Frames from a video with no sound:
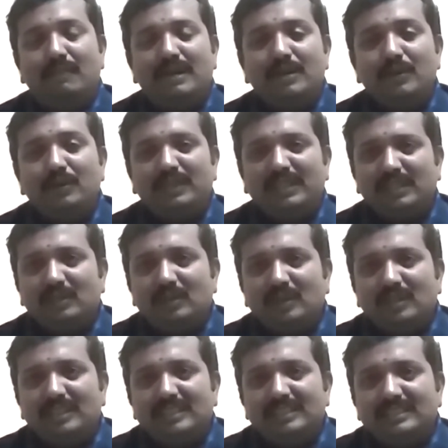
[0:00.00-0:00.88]

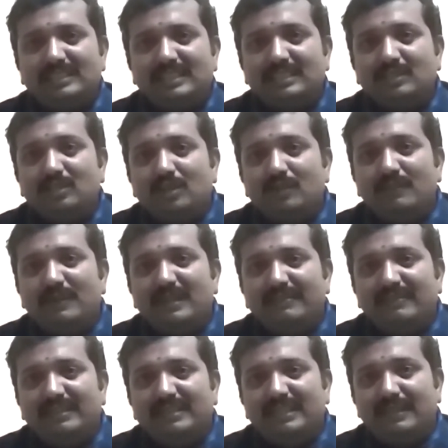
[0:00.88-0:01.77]
Biotechnologist does not
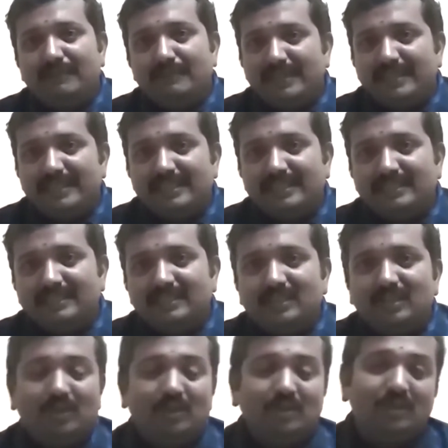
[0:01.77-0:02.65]
play with
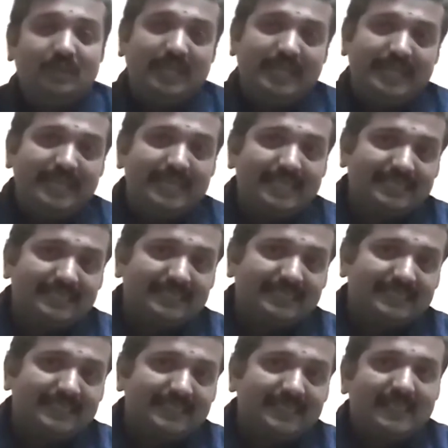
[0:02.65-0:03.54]
chemicals, although he
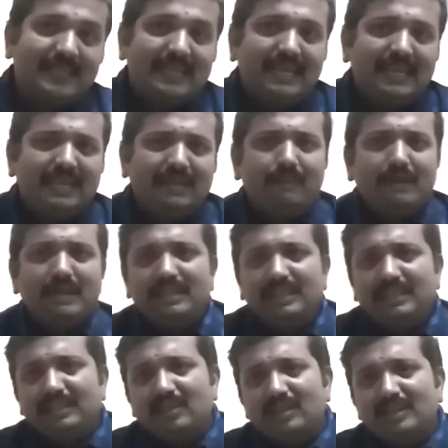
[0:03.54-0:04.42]
does. A
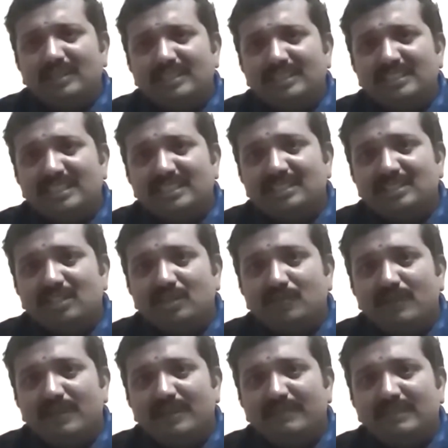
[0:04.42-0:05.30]
biotechnologist does
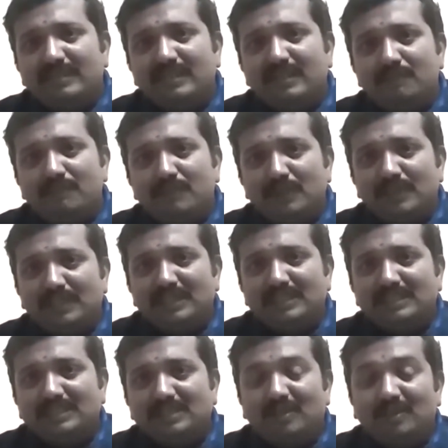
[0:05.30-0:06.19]
not play with
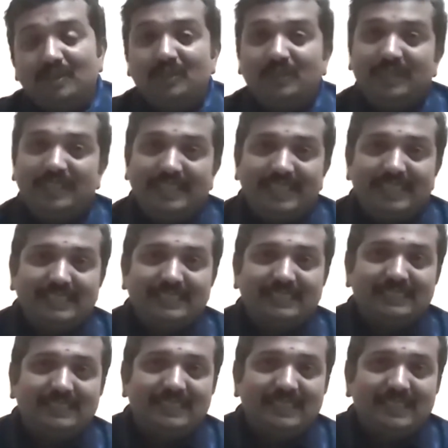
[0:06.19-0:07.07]
computers, although he
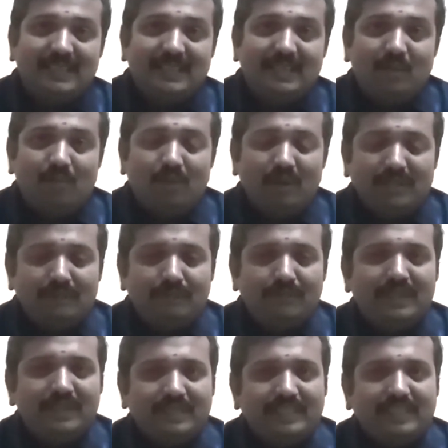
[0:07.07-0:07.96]
does. What a
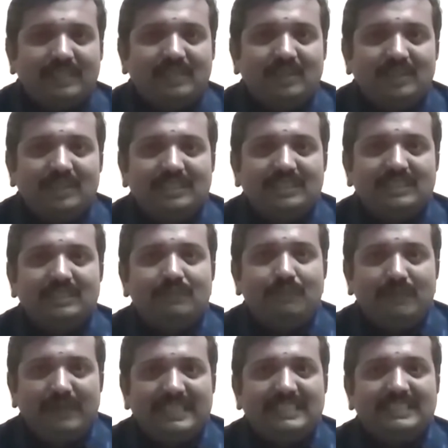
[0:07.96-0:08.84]

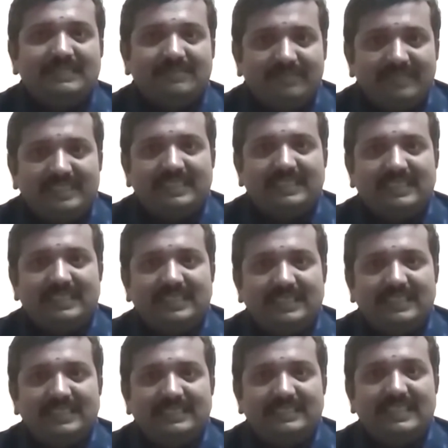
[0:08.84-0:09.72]
biotechnologist plays with
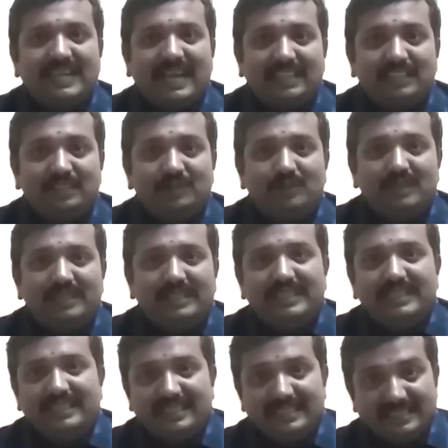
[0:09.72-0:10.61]
is
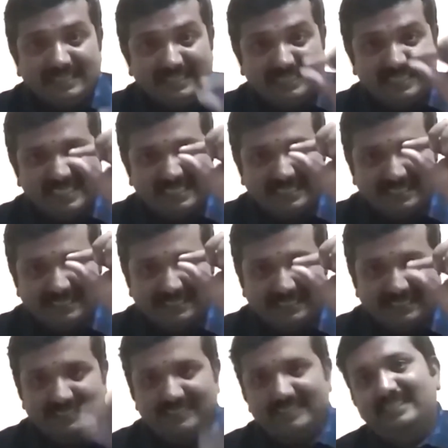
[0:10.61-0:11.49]
actually
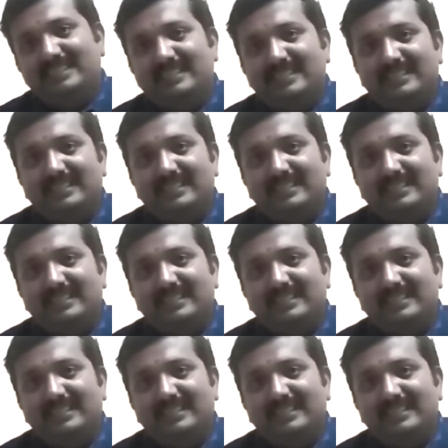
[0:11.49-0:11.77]
cells.